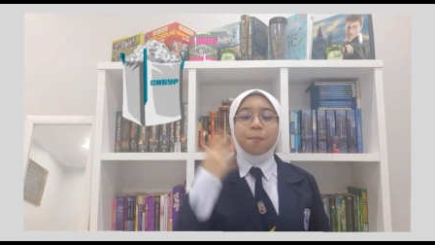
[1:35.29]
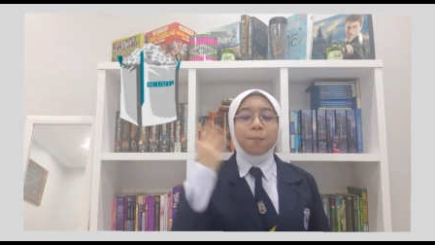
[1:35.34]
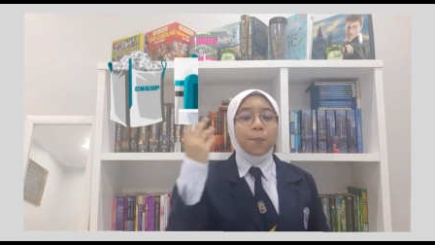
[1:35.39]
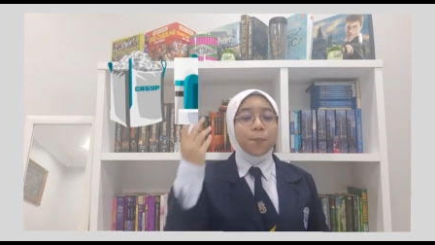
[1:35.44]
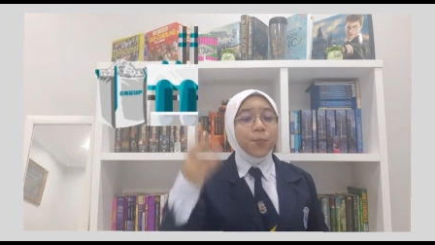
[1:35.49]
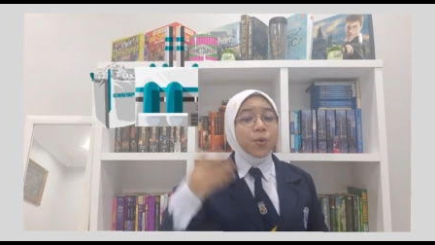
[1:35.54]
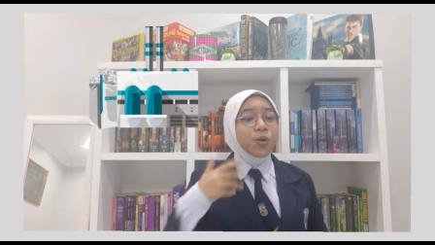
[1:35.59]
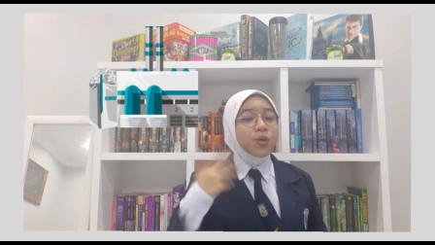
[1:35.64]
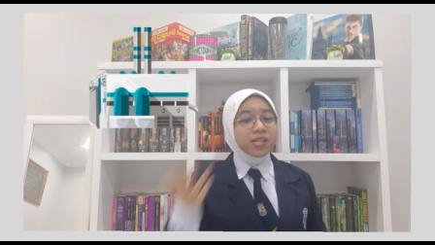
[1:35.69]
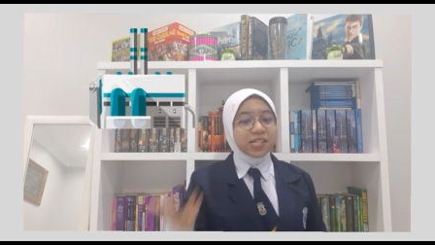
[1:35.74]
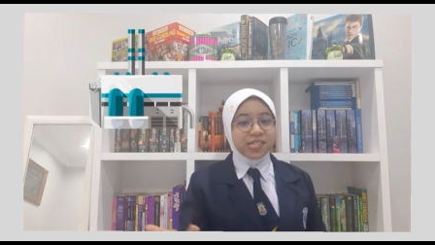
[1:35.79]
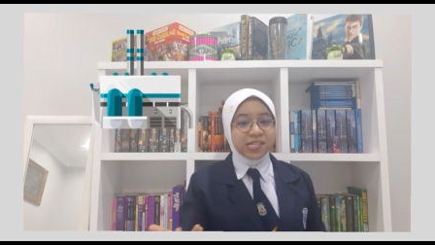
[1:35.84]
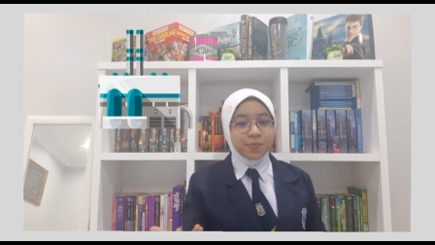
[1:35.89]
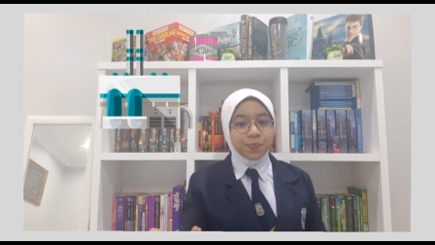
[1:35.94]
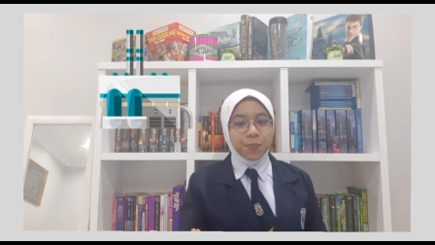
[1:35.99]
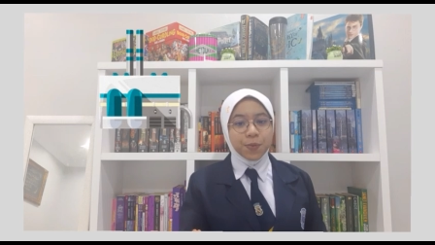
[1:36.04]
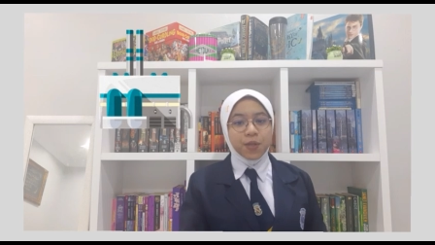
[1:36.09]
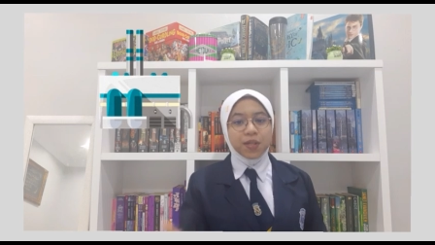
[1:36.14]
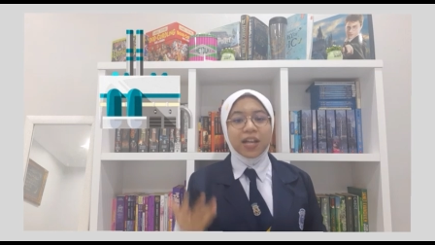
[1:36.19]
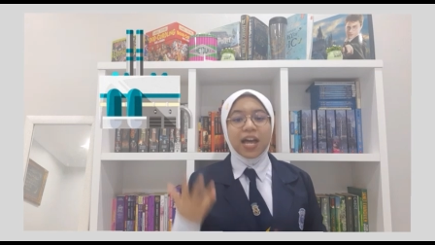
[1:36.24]

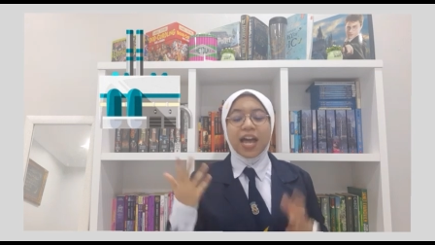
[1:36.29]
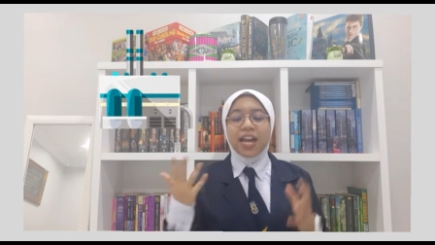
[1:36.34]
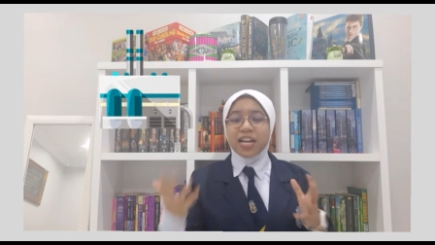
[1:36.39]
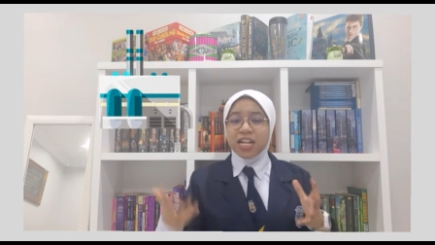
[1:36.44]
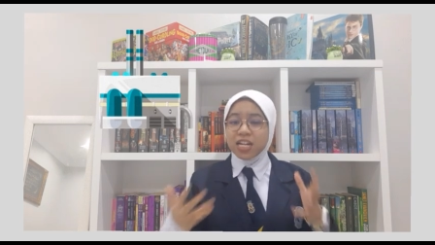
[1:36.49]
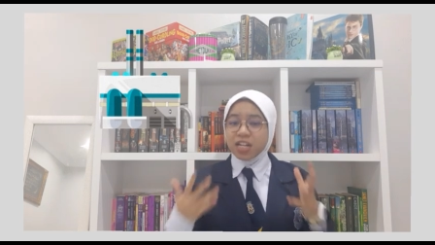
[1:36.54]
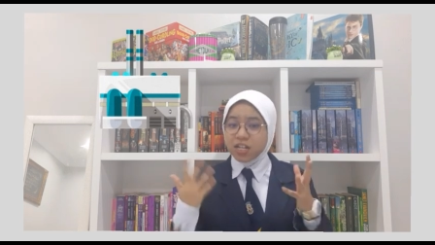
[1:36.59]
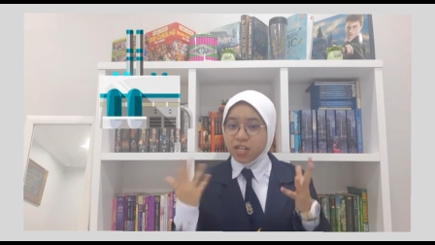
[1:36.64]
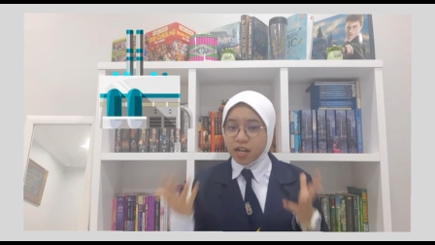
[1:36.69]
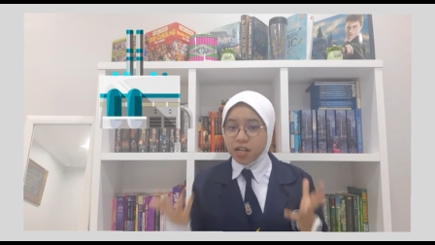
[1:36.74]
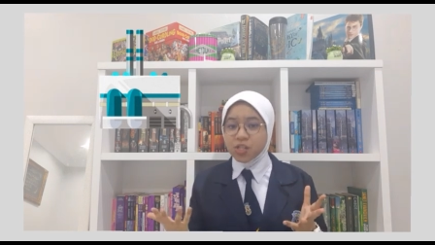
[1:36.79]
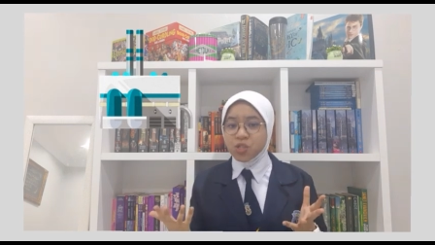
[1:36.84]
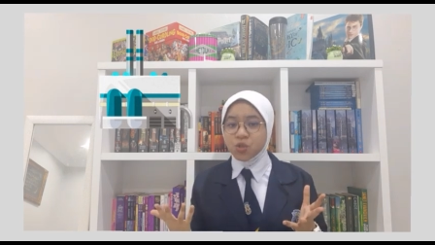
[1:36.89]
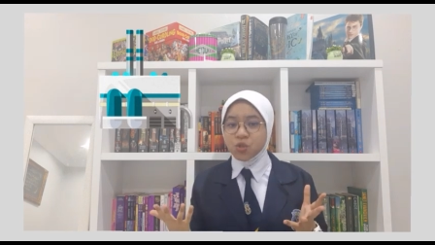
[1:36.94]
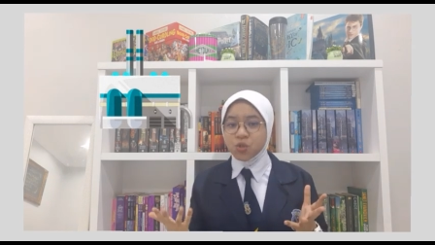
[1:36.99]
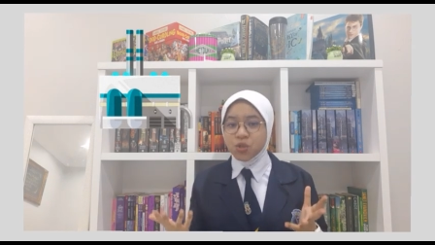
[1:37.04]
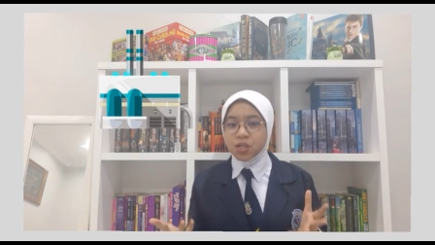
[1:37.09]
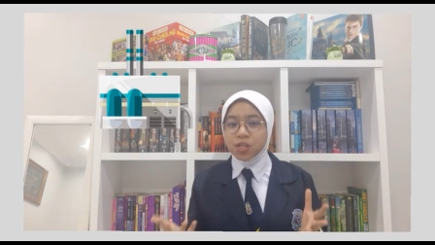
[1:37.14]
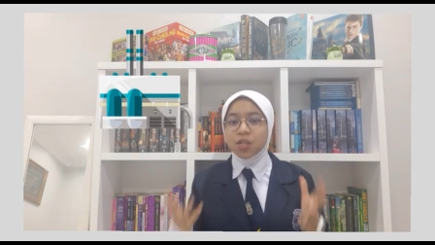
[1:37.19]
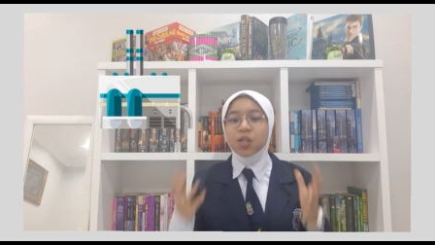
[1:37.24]
municipal and
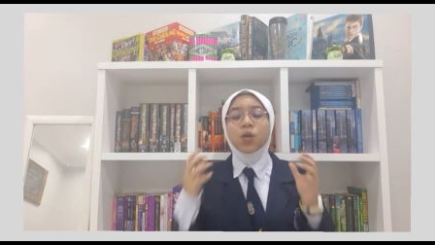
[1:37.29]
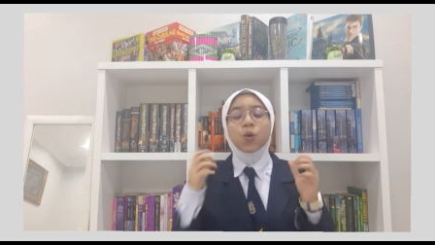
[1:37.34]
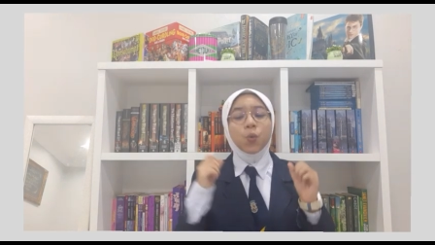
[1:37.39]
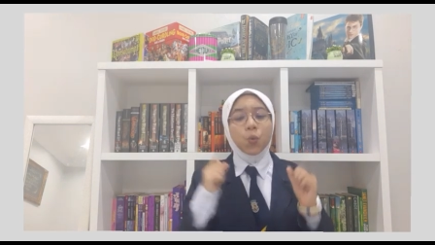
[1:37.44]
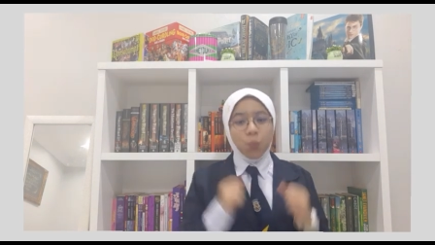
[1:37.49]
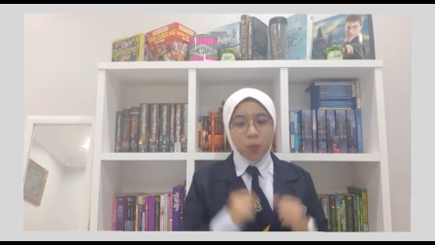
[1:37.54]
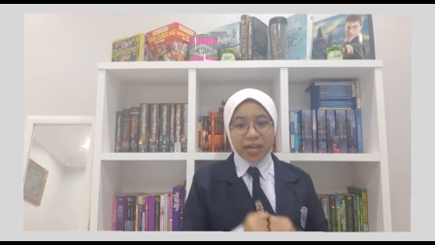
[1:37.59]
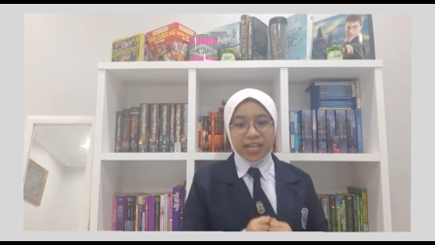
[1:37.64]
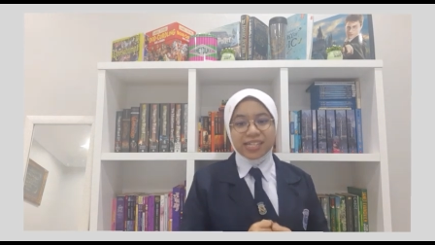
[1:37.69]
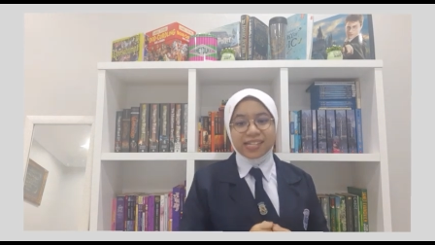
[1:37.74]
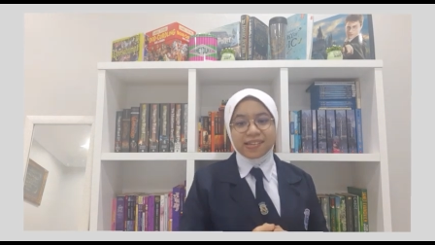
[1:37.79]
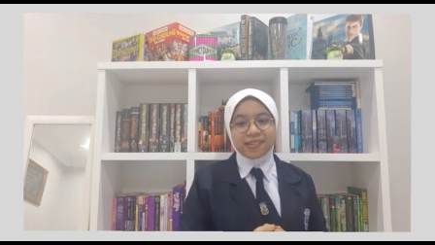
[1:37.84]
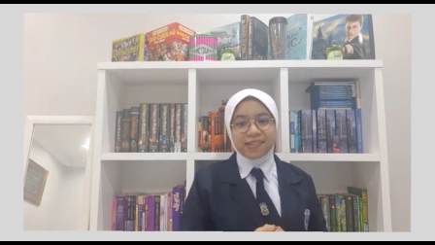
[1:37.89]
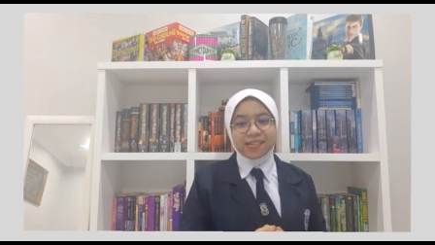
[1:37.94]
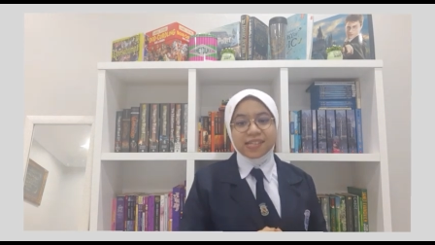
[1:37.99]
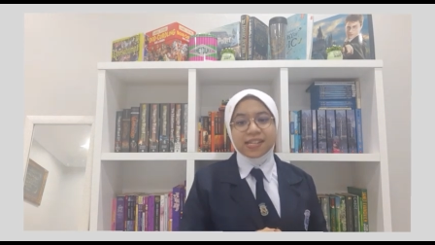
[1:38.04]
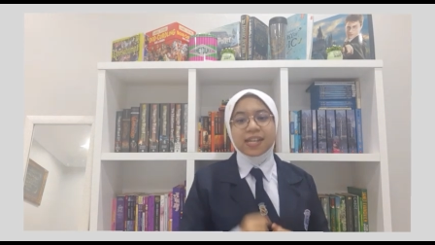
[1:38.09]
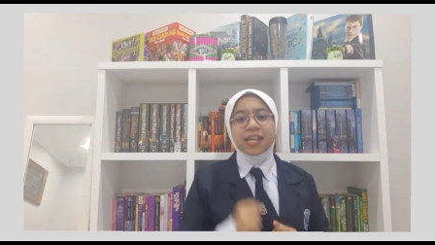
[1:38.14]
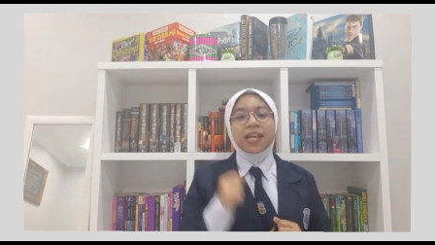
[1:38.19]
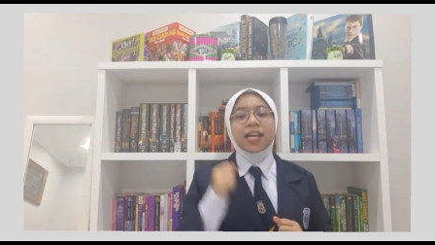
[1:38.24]
industrial
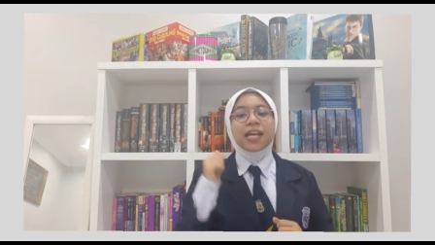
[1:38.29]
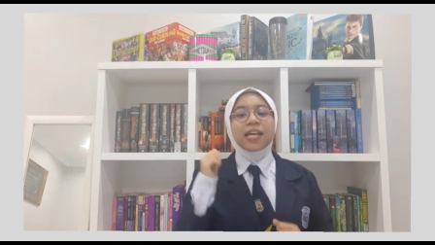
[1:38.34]
waste.